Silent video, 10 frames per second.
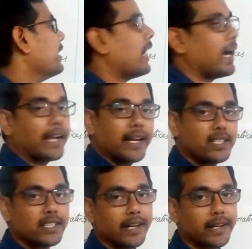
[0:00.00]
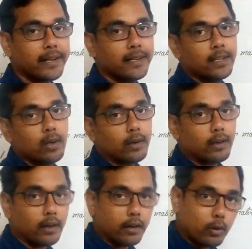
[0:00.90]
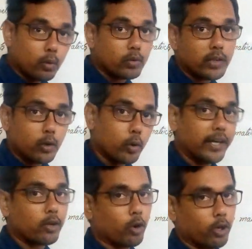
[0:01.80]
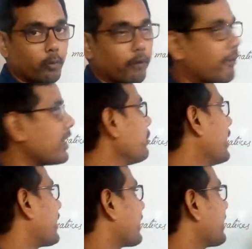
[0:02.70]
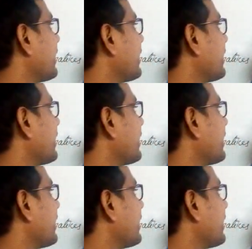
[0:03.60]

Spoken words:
I and J are row and column of any matrix.